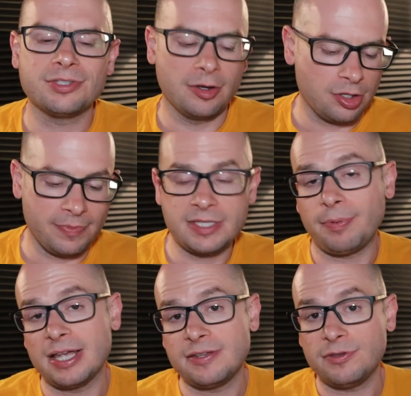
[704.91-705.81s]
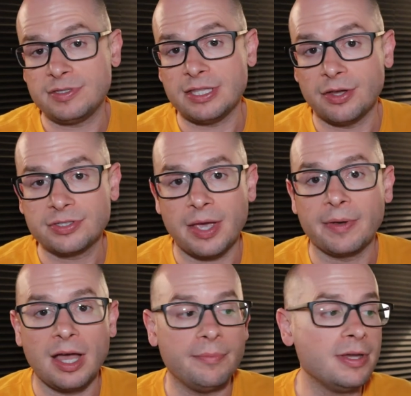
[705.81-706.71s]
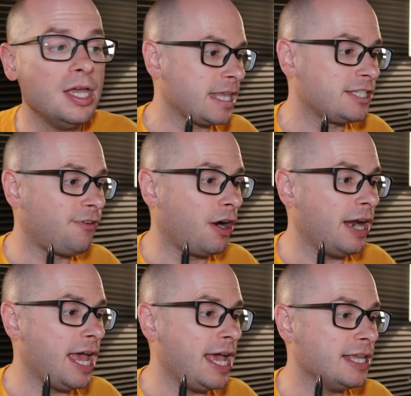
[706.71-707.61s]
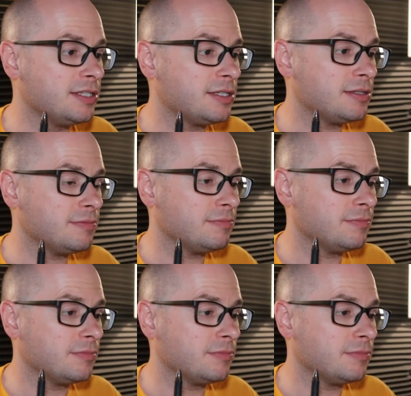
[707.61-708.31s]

So don't be surprised if you see those coming up. As far as